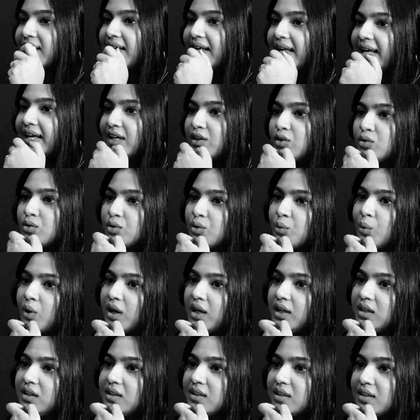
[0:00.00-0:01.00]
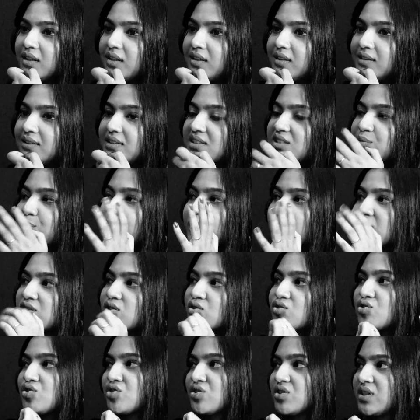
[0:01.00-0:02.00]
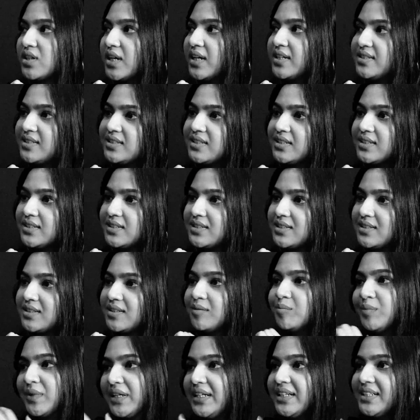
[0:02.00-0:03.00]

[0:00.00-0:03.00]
Like, hey, you know what? This person should exist. But